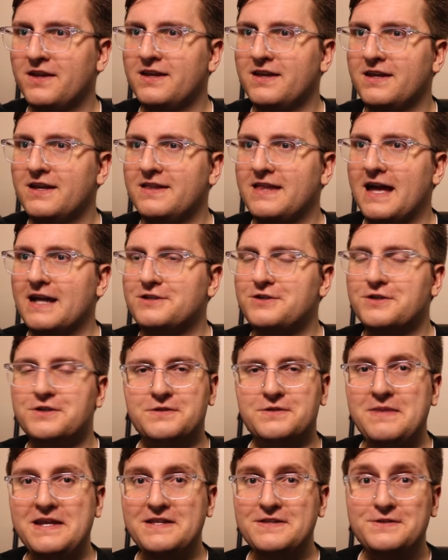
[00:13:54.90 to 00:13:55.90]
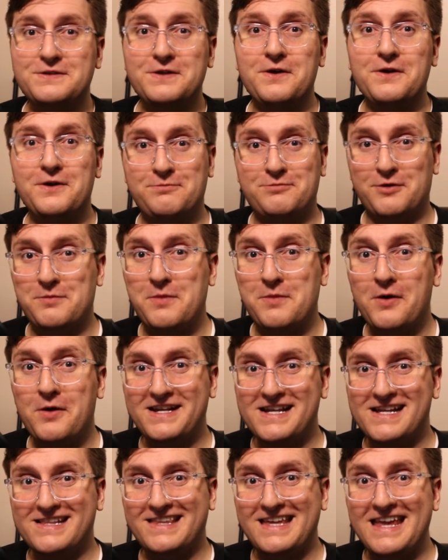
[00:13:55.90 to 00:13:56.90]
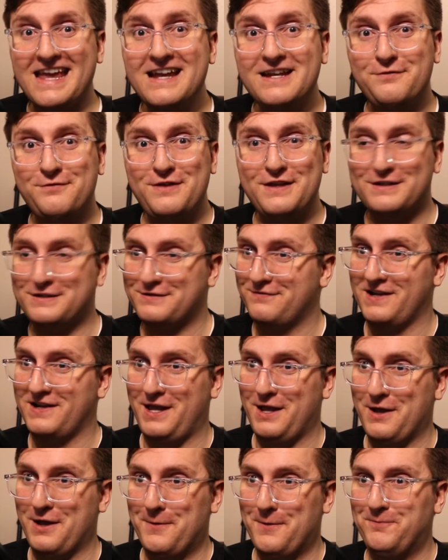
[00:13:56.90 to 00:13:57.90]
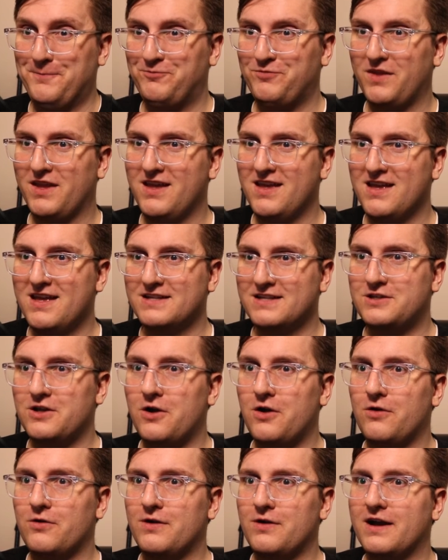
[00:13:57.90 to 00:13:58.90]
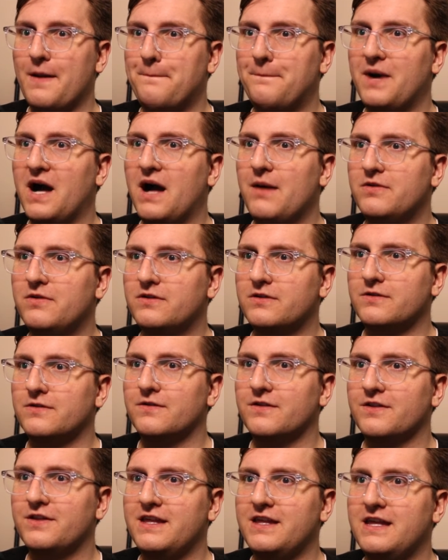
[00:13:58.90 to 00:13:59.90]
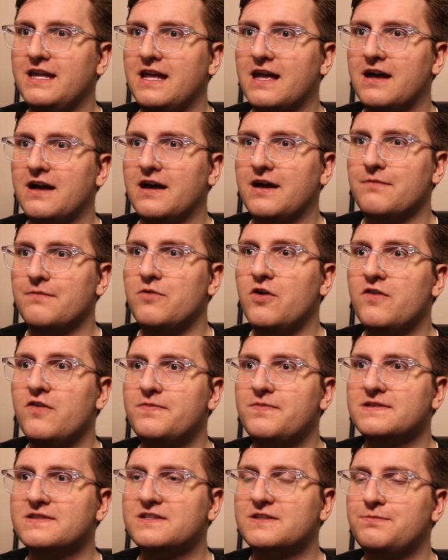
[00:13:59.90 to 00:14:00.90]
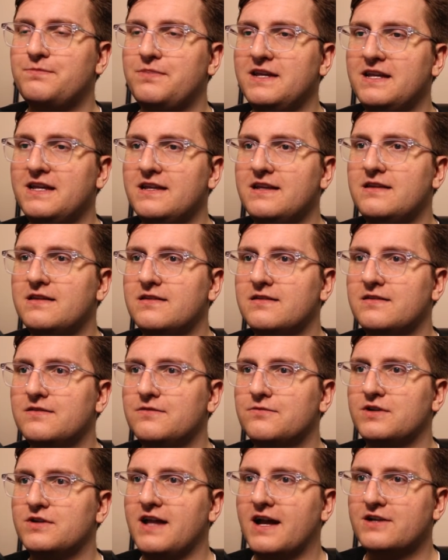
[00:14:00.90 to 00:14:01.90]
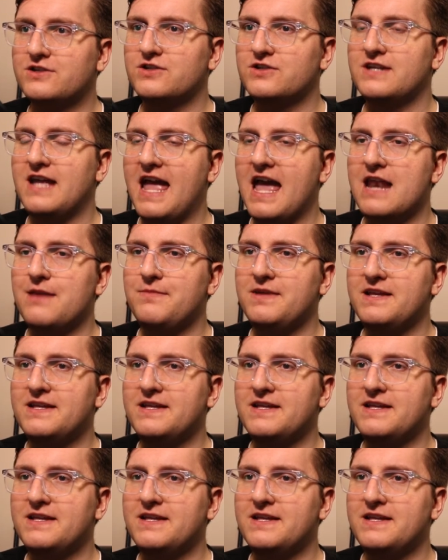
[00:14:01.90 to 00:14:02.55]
That just means I'll promote it at the end of this video. So, Bubble, the movement speed reduction to enemies